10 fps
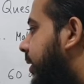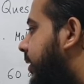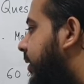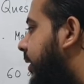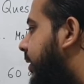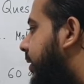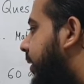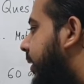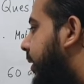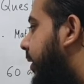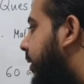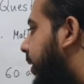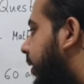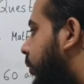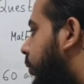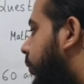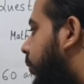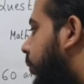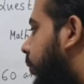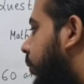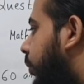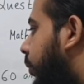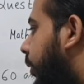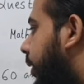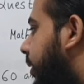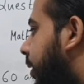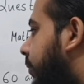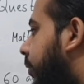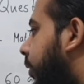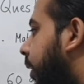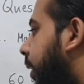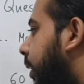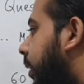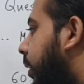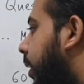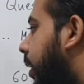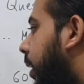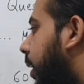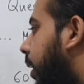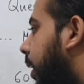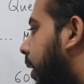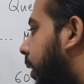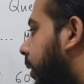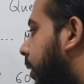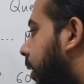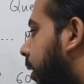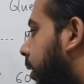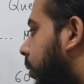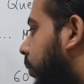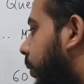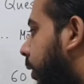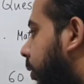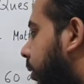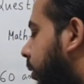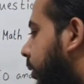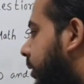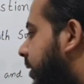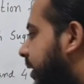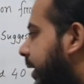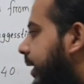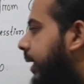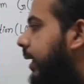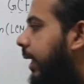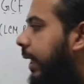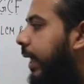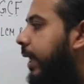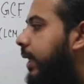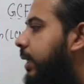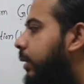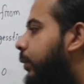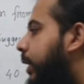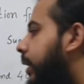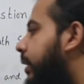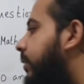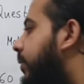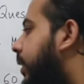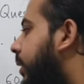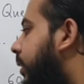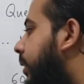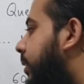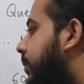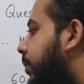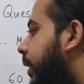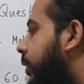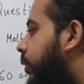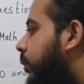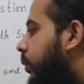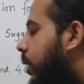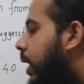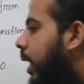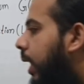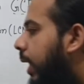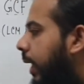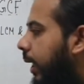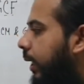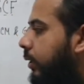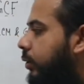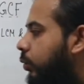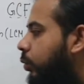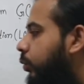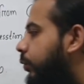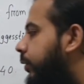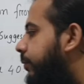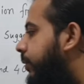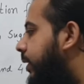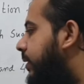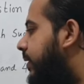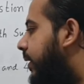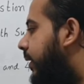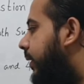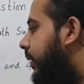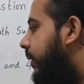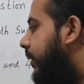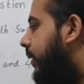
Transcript: are 60 here, and 2 20s are 40 here, and now we see again we can divide this by 2, and 2 15s are